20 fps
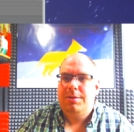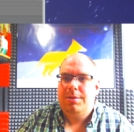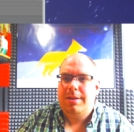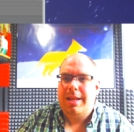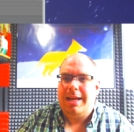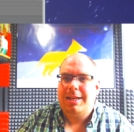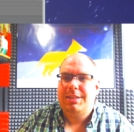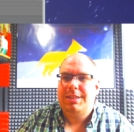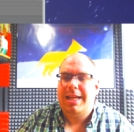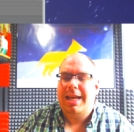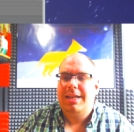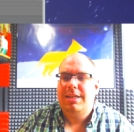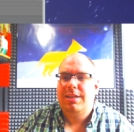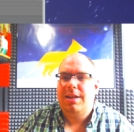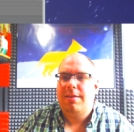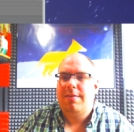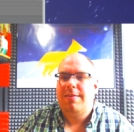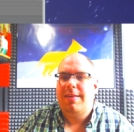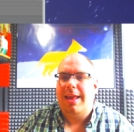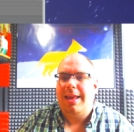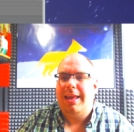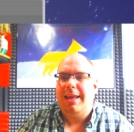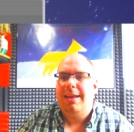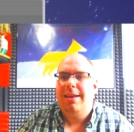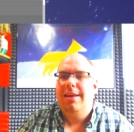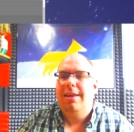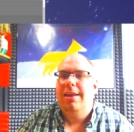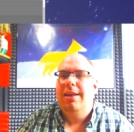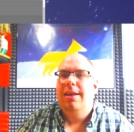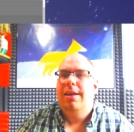Hashtag just saying.
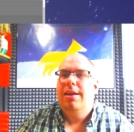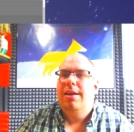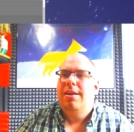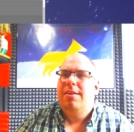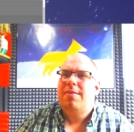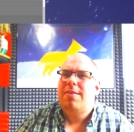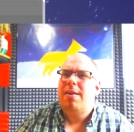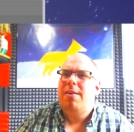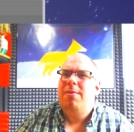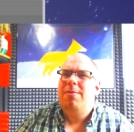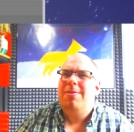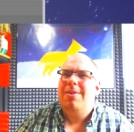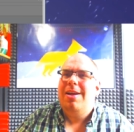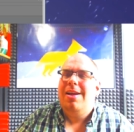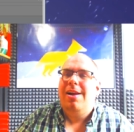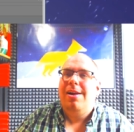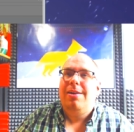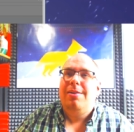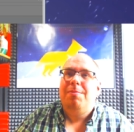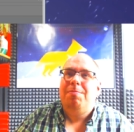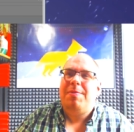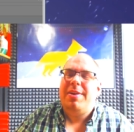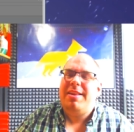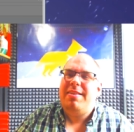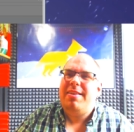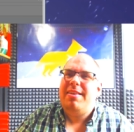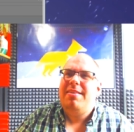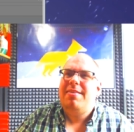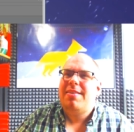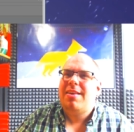So
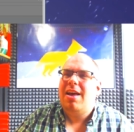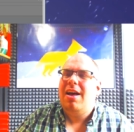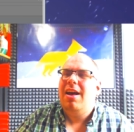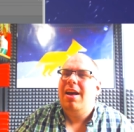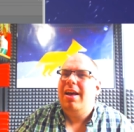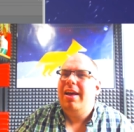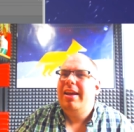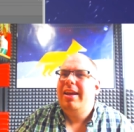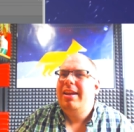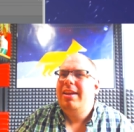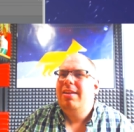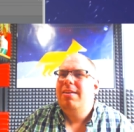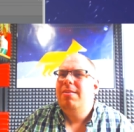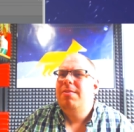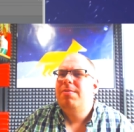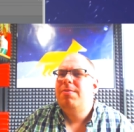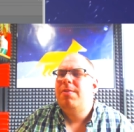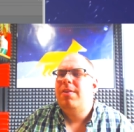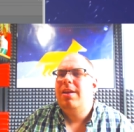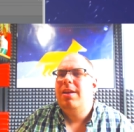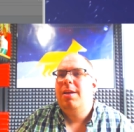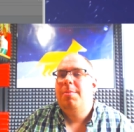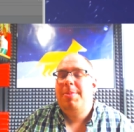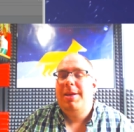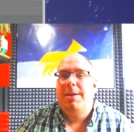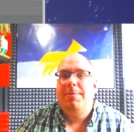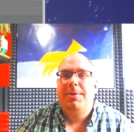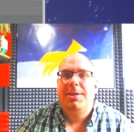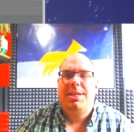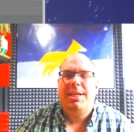this is kind of a
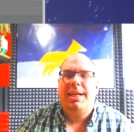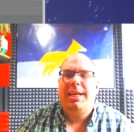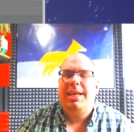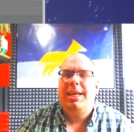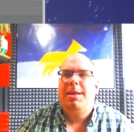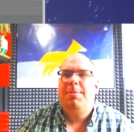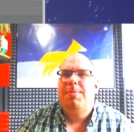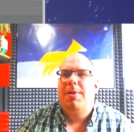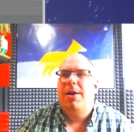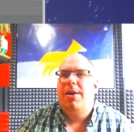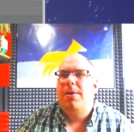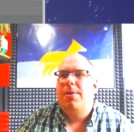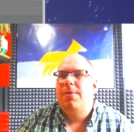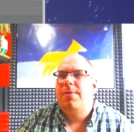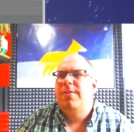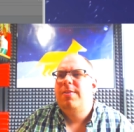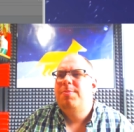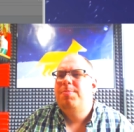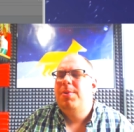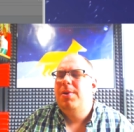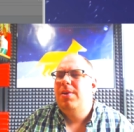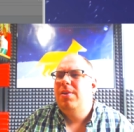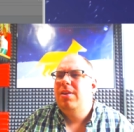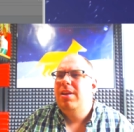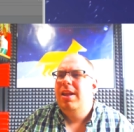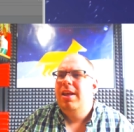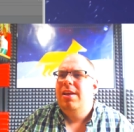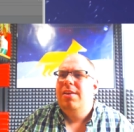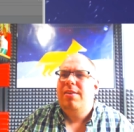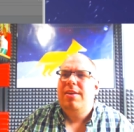bit of a cheeky post, but
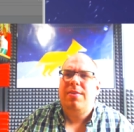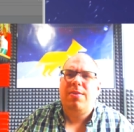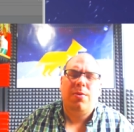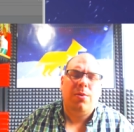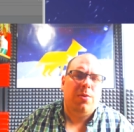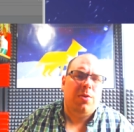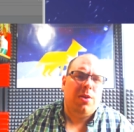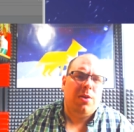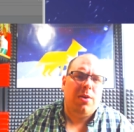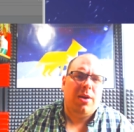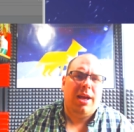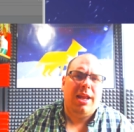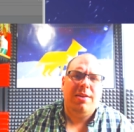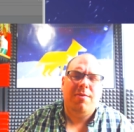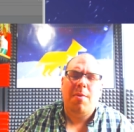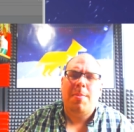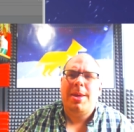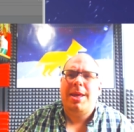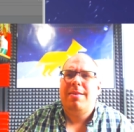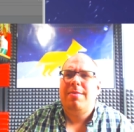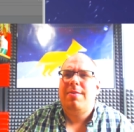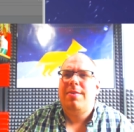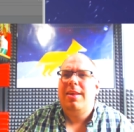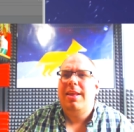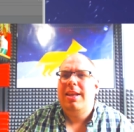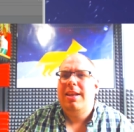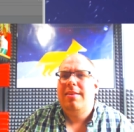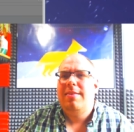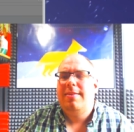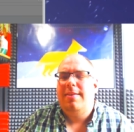it's also kind of a bit
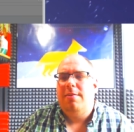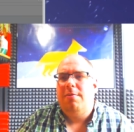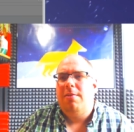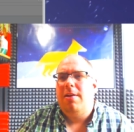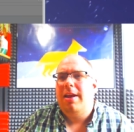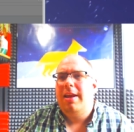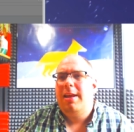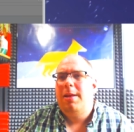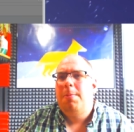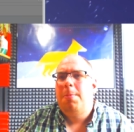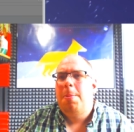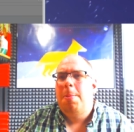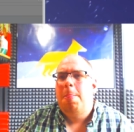sinister, right?